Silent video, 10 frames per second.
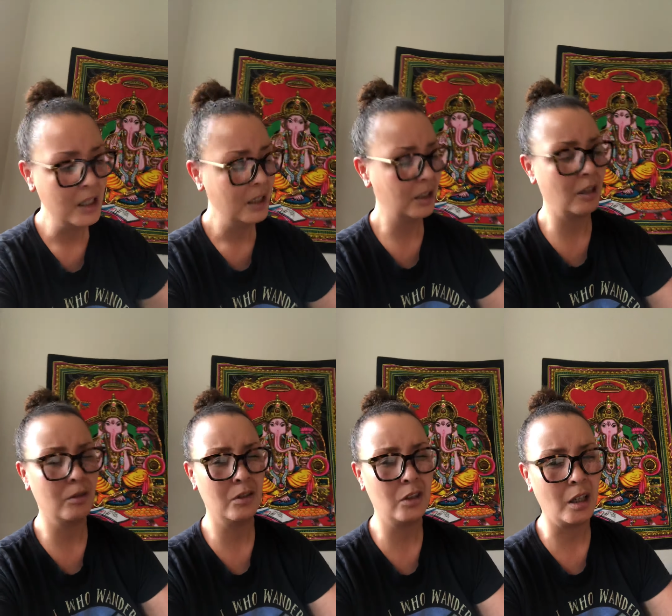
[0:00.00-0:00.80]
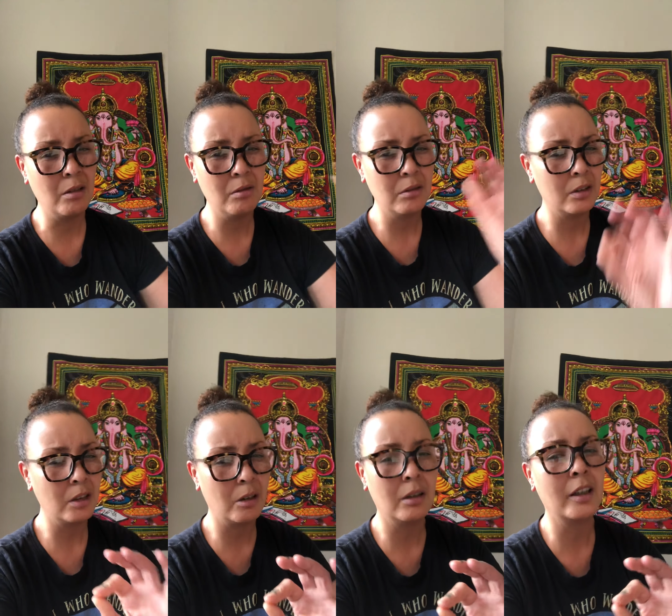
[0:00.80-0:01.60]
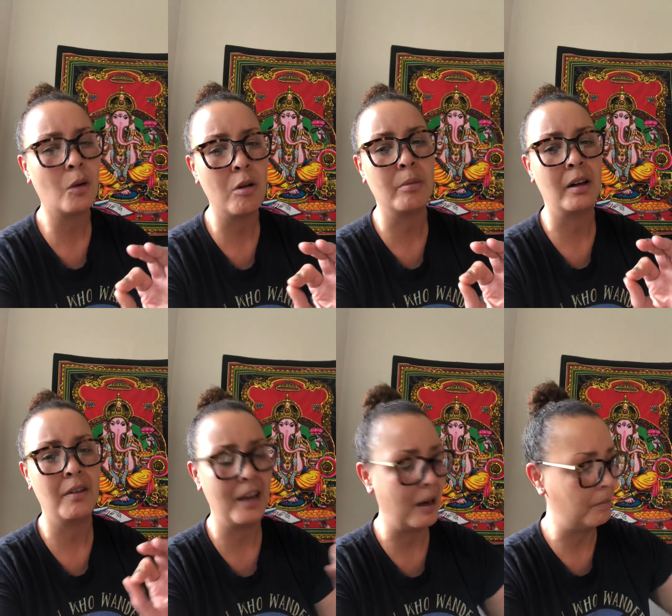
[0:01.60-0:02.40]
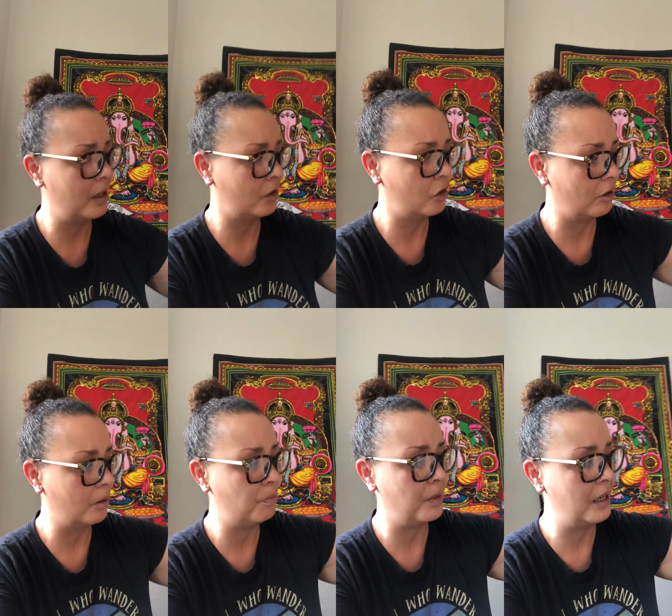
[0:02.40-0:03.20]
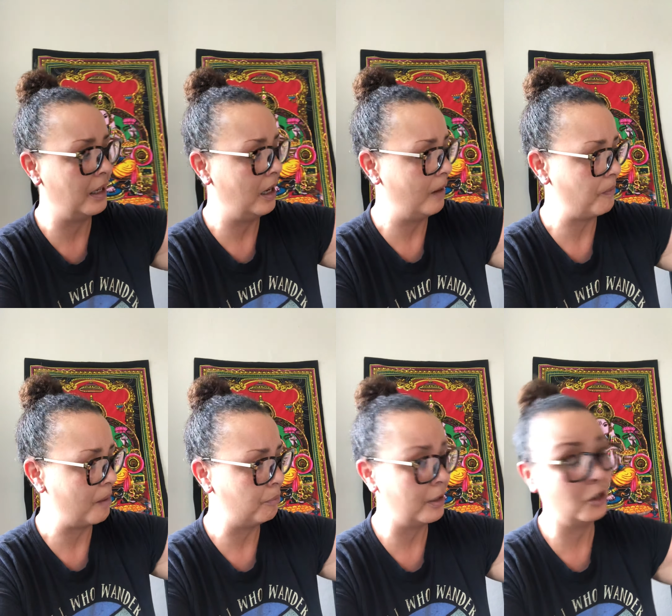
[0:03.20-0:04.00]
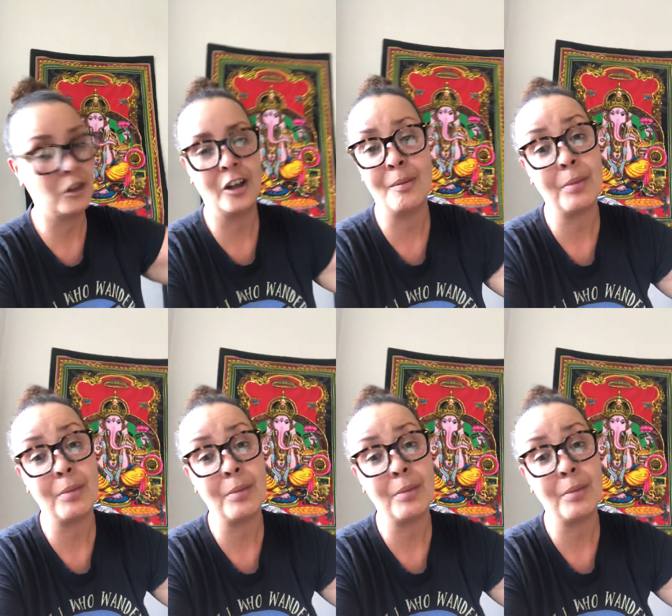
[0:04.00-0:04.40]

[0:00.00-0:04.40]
So don't totally quote me on that. I'm not sure, but uh, I'm pretty sure.